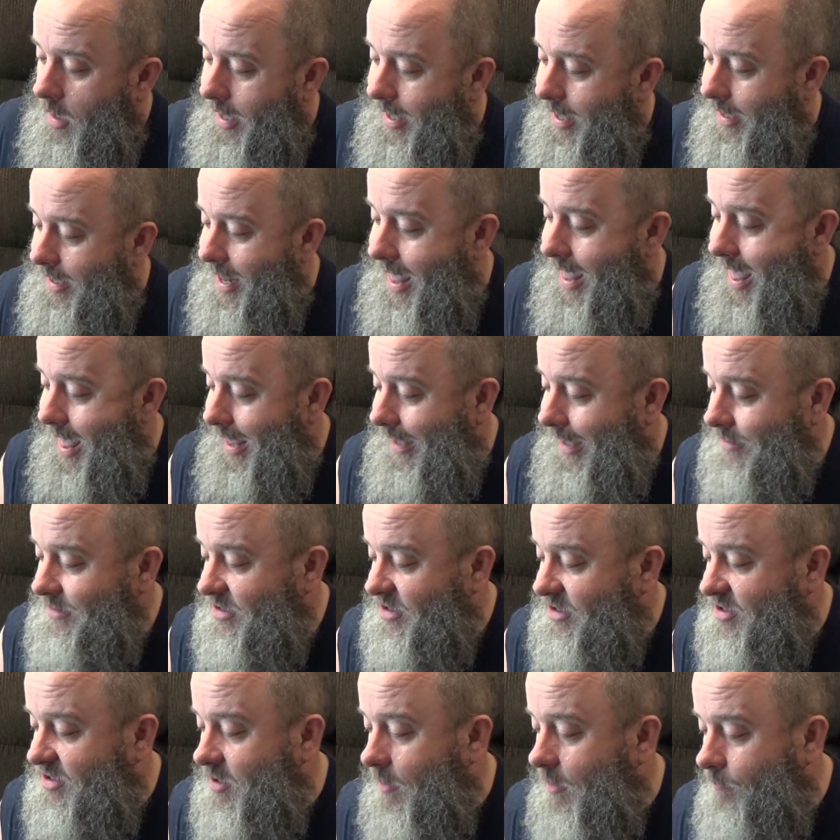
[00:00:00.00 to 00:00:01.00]
It adds
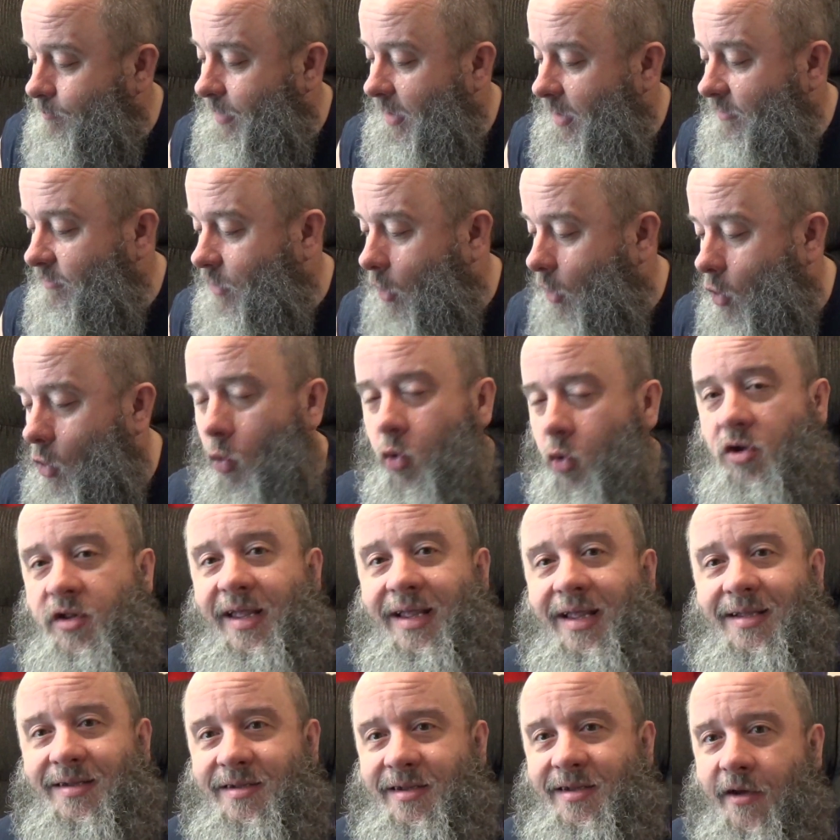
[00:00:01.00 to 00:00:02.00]
something
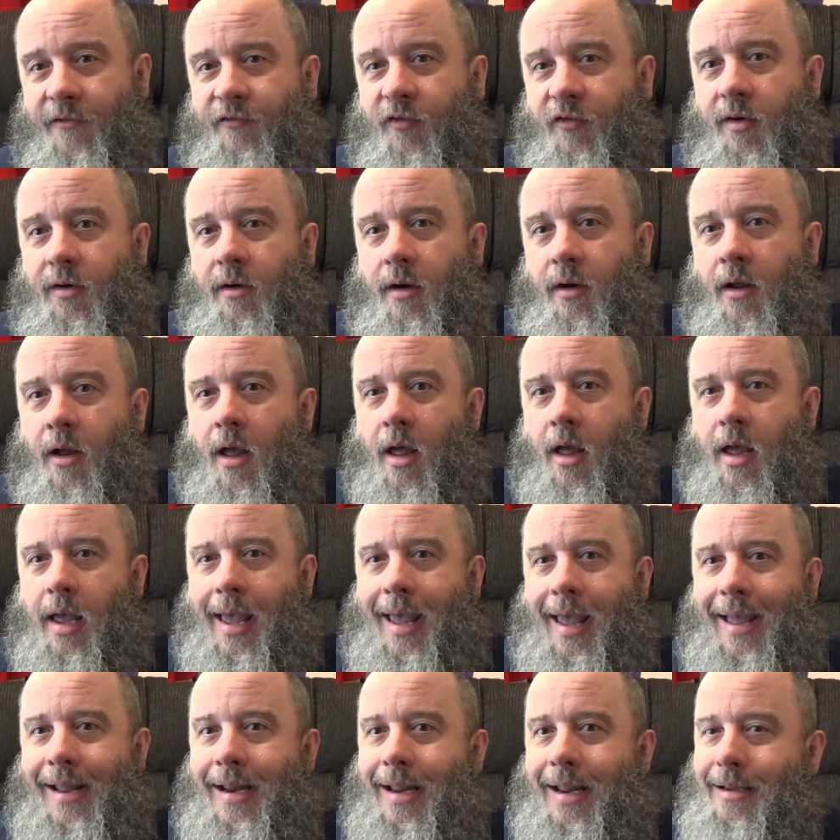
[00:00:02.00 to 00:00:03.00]
totally different,
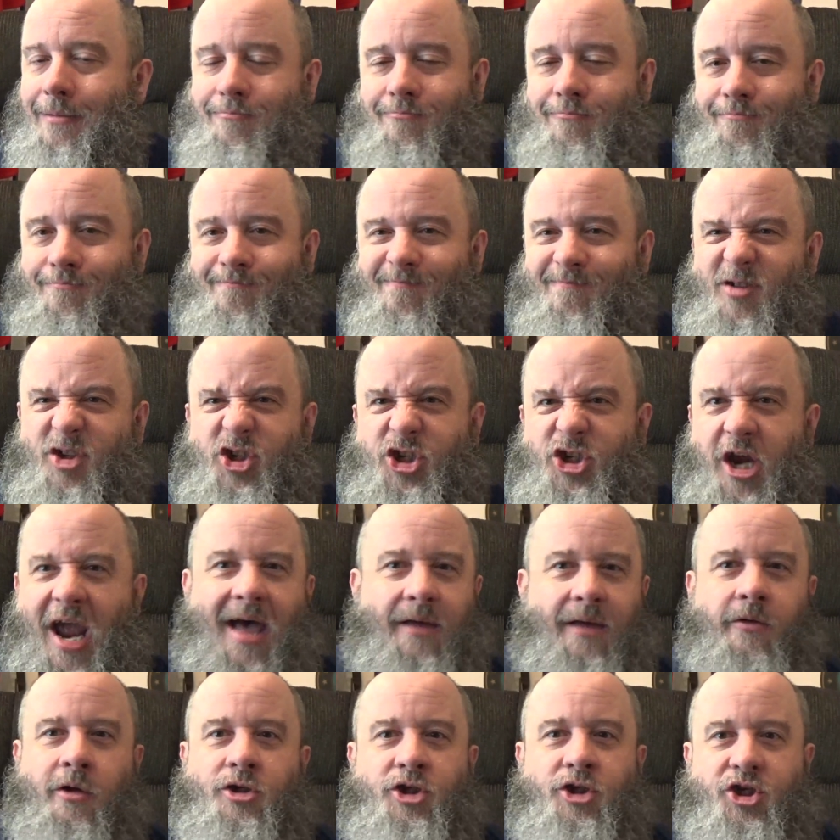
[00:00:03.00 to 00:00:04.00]
and it
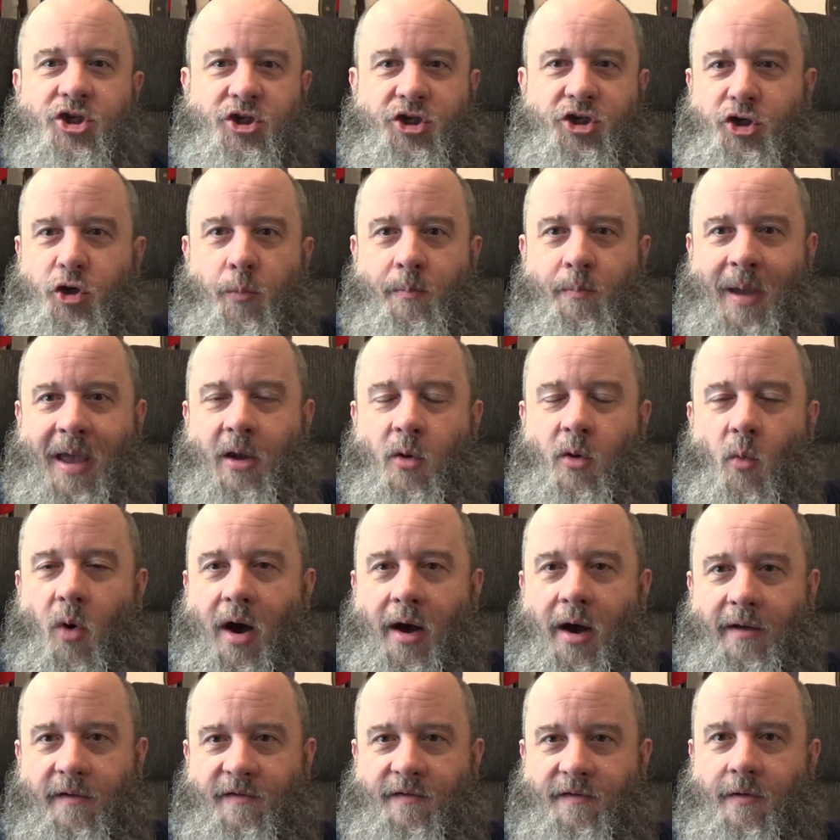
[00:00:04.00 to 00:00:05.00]
challenges you
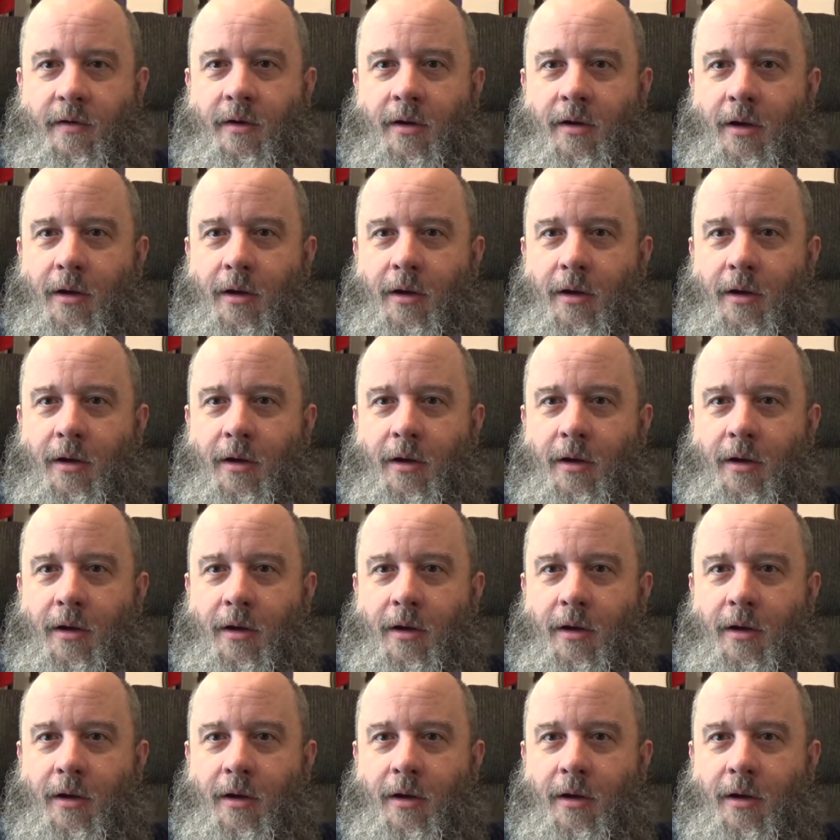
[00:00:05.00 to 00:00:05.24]
paint-wise,